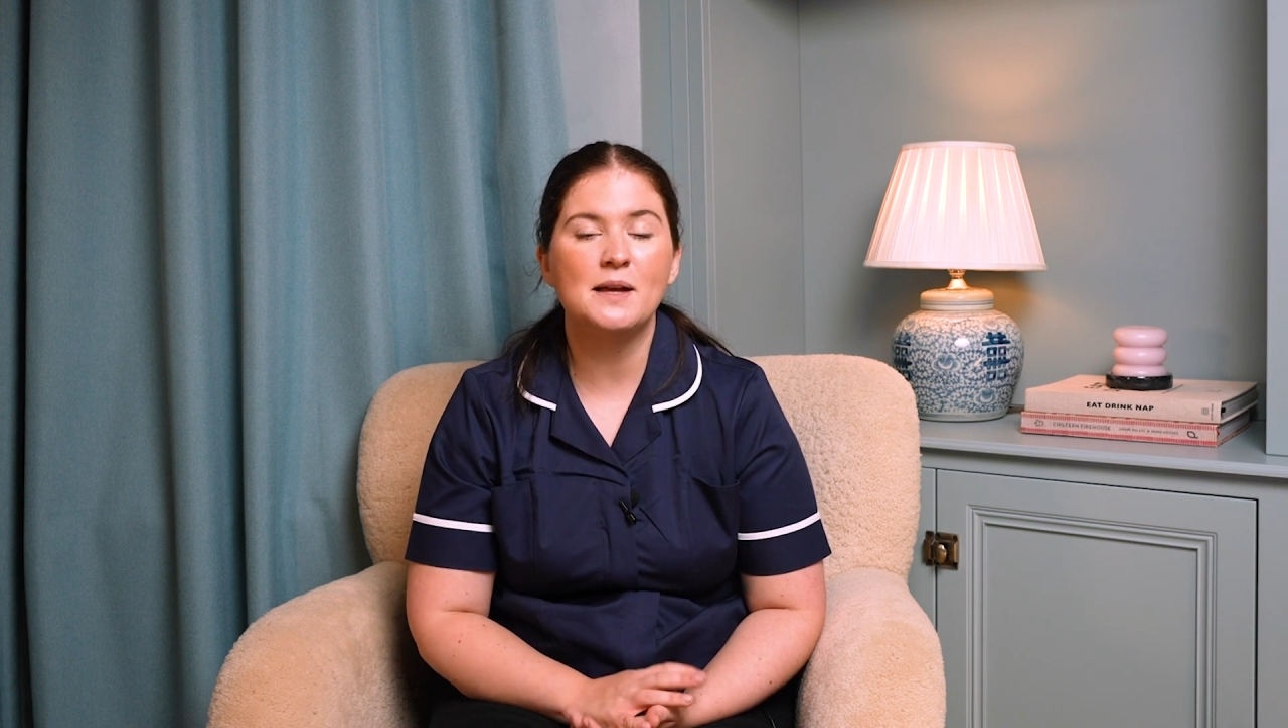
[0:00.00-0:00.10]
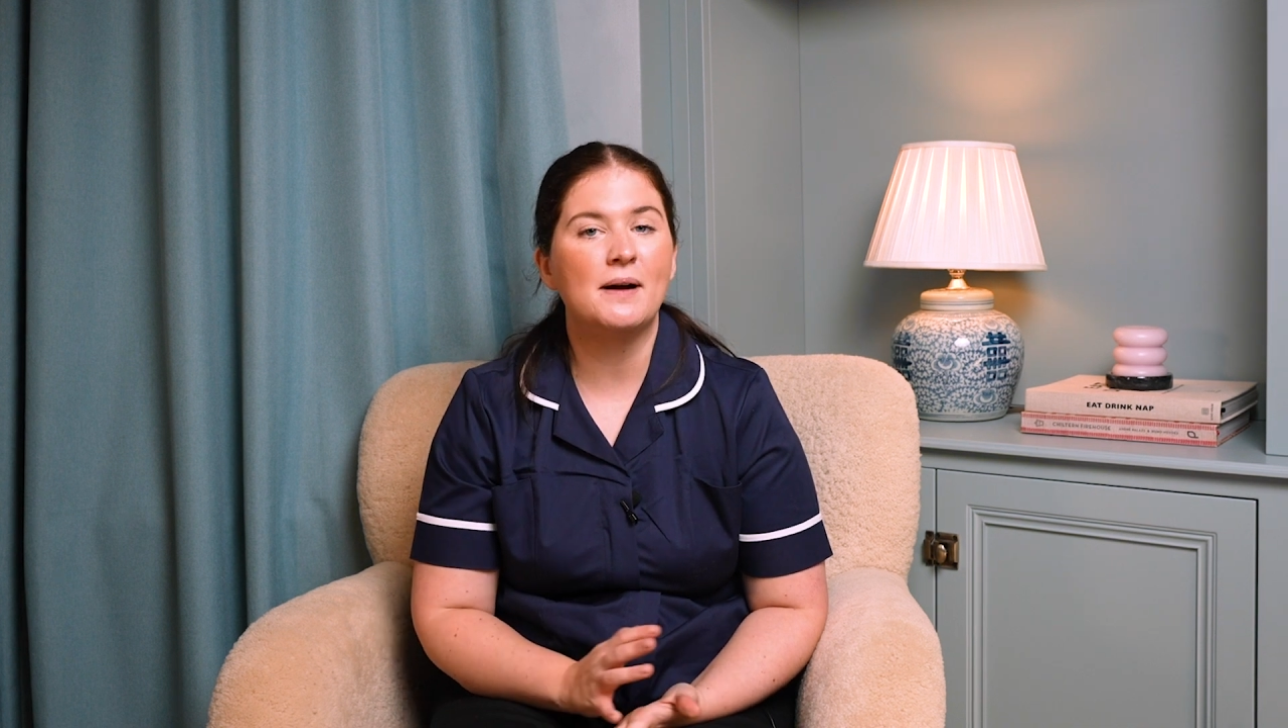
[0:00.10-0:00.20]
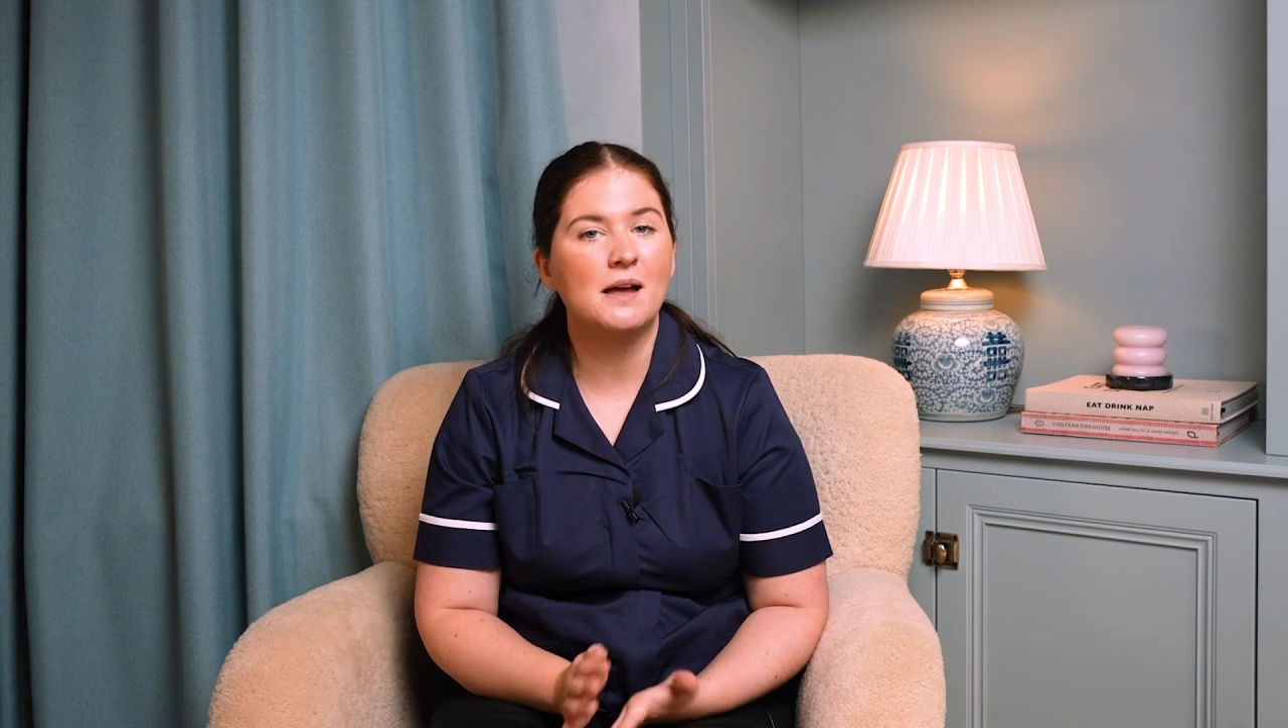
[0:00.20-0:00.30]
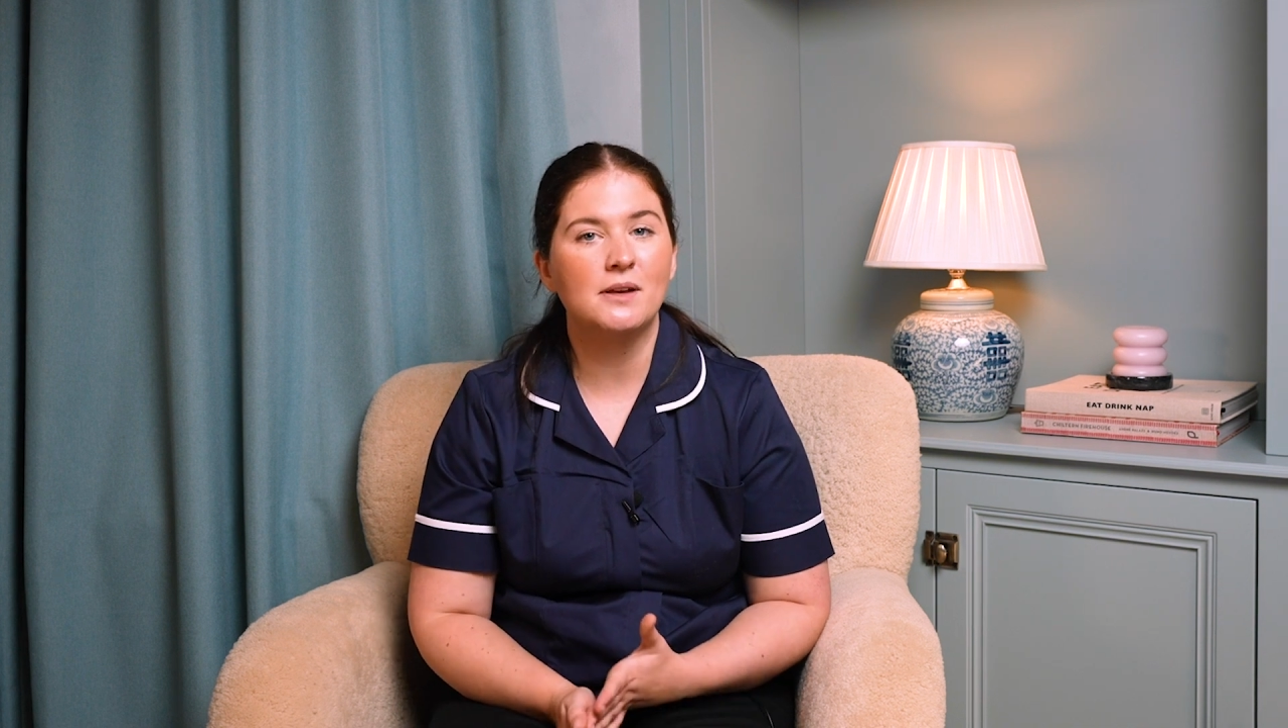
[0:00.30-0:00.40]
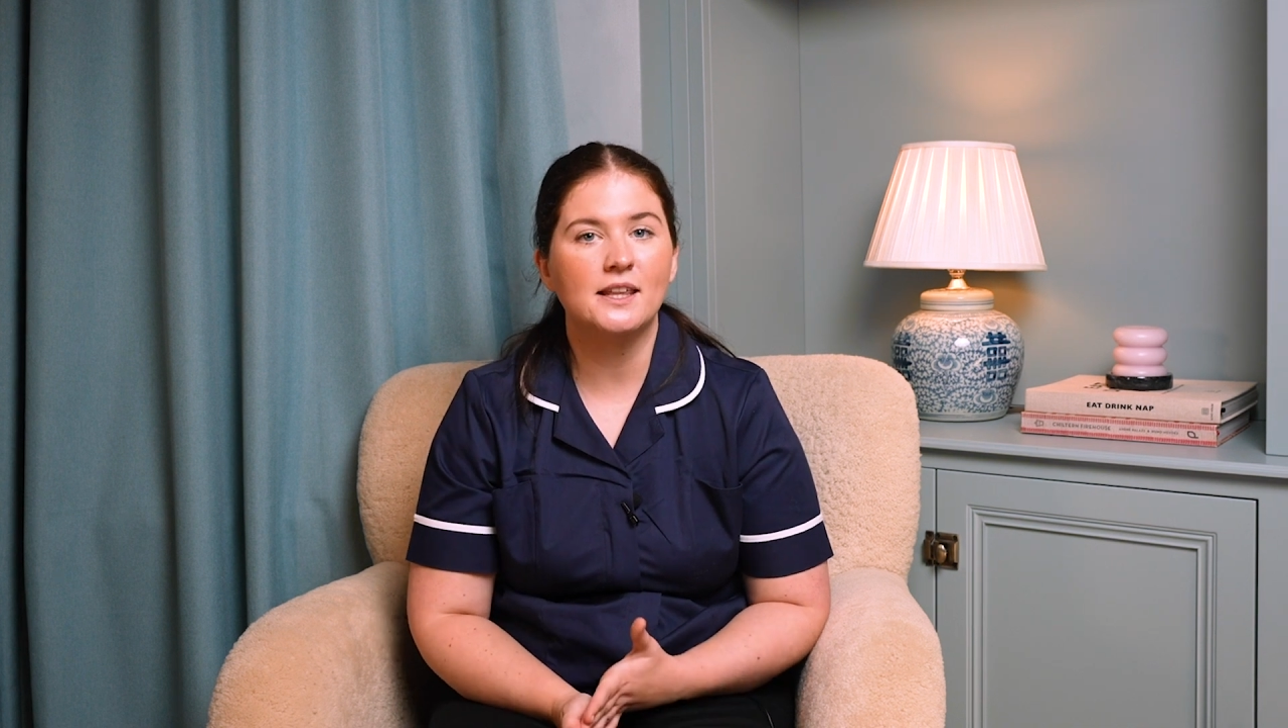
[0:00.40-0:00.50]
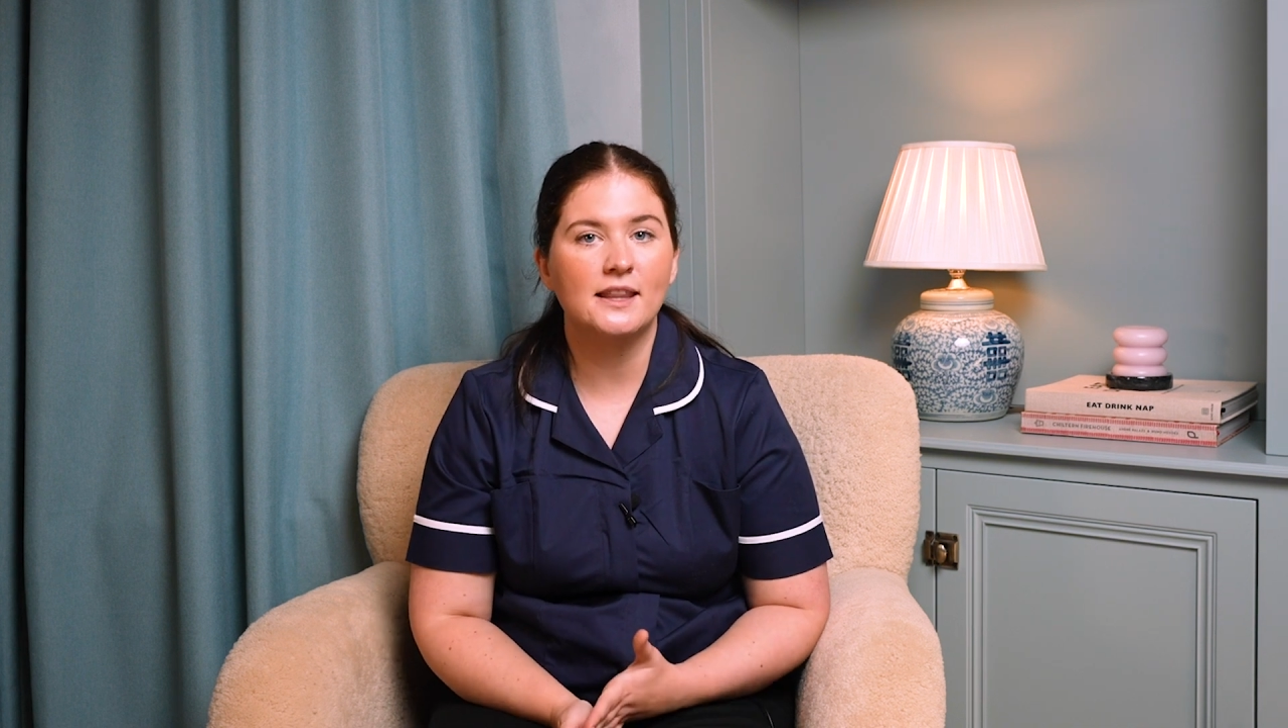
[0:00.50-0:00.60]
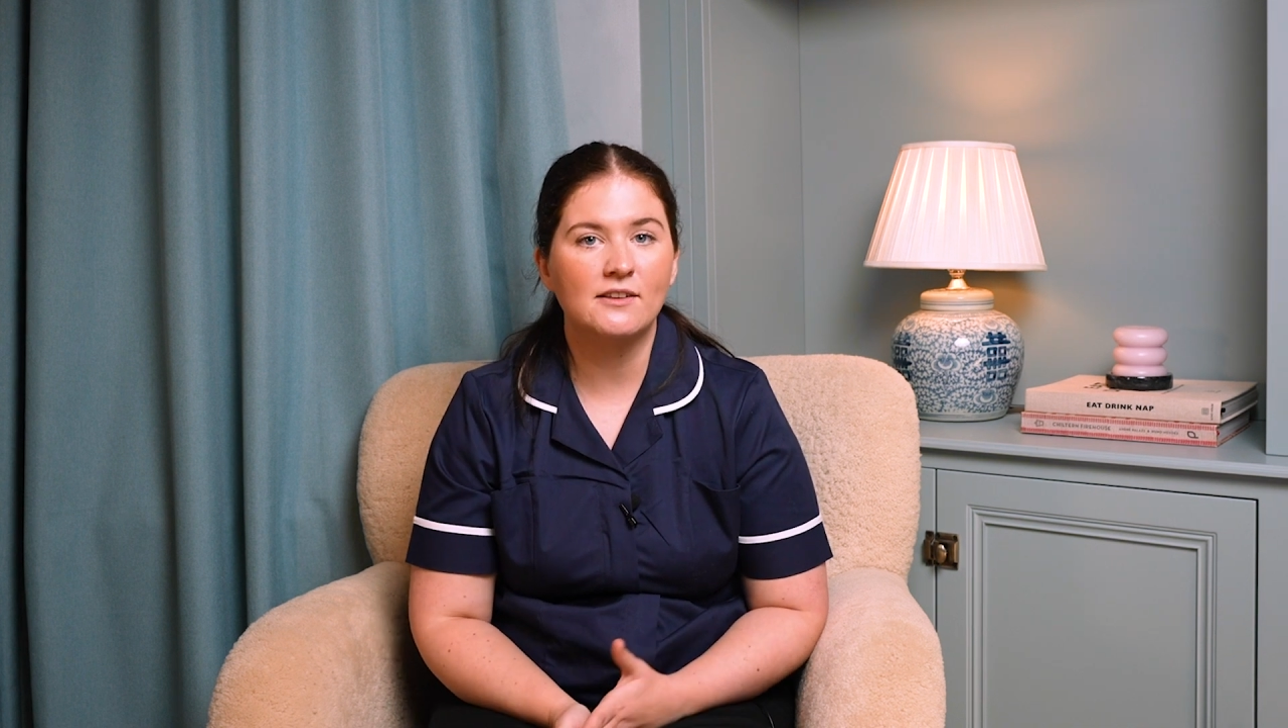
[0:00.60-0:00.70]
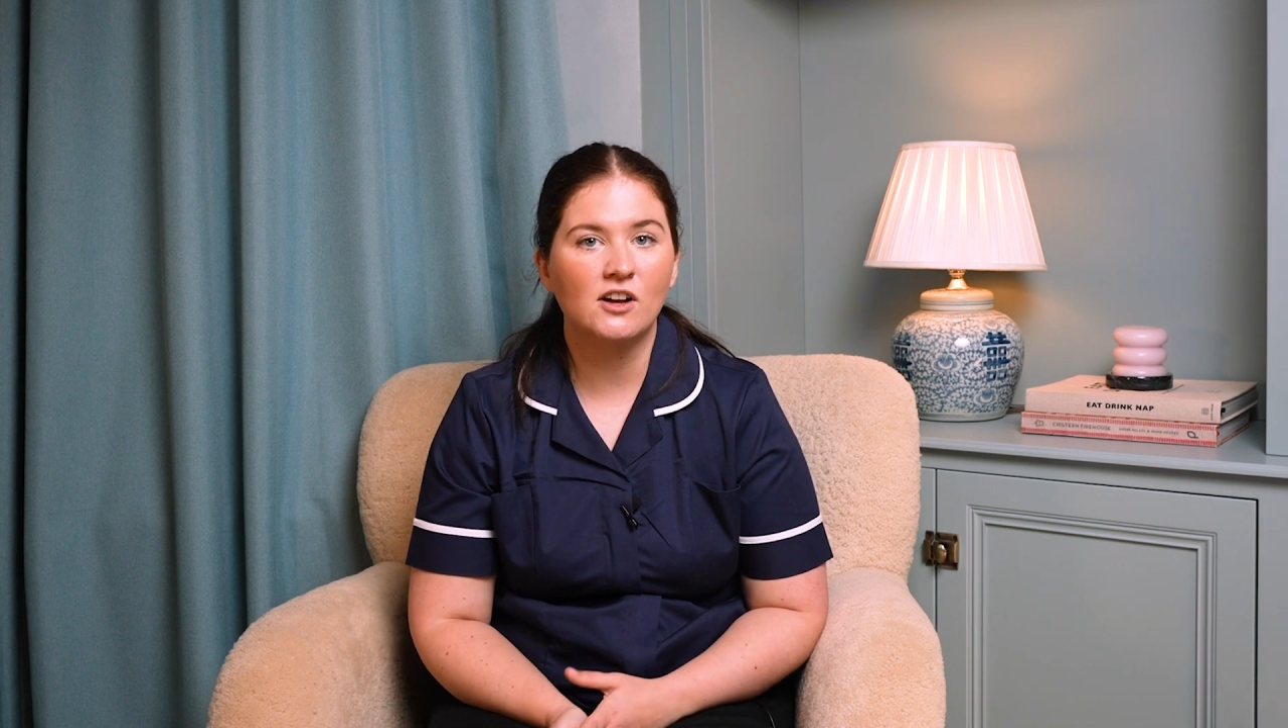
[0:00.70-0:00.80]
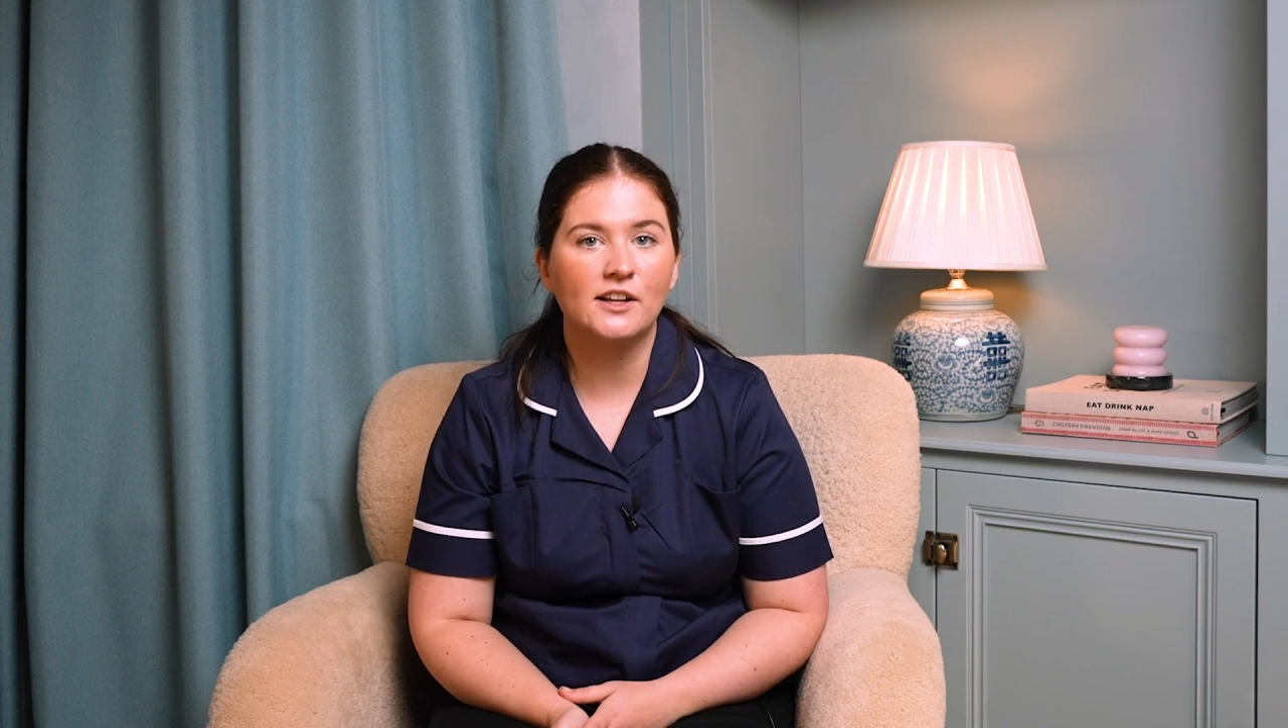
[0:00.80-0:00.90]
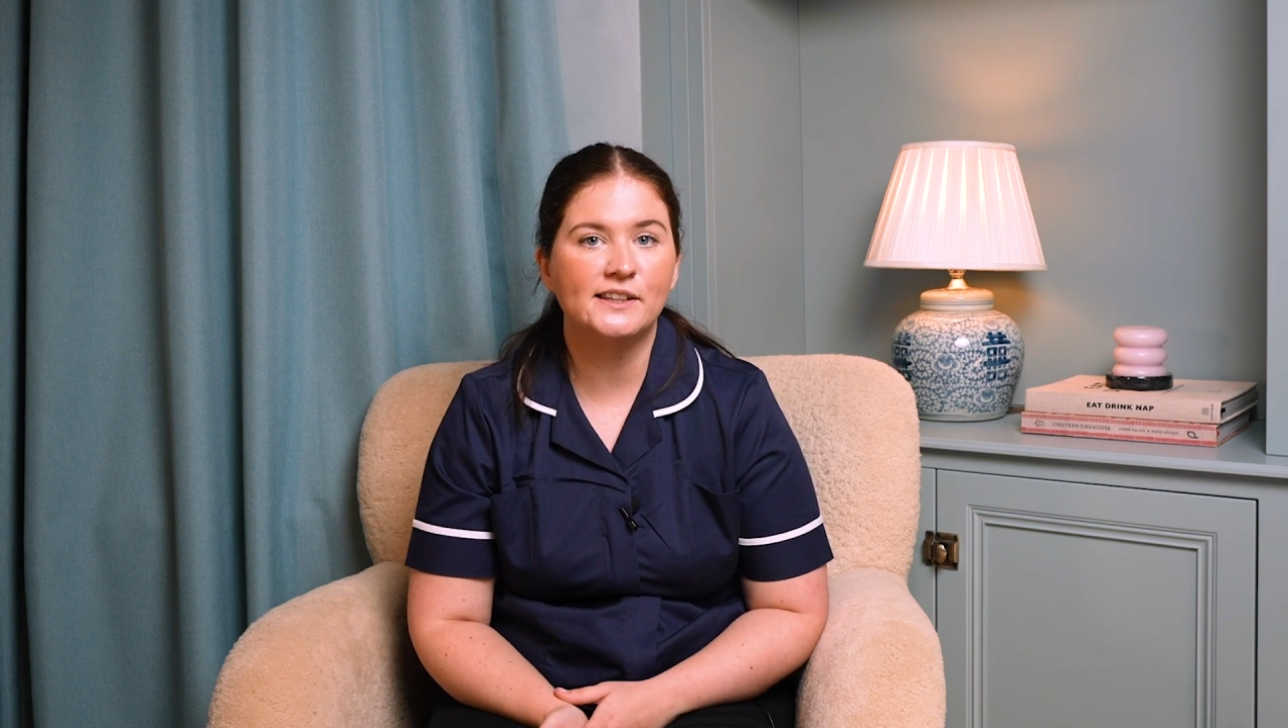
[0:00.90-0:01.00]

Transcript: It might be that they've got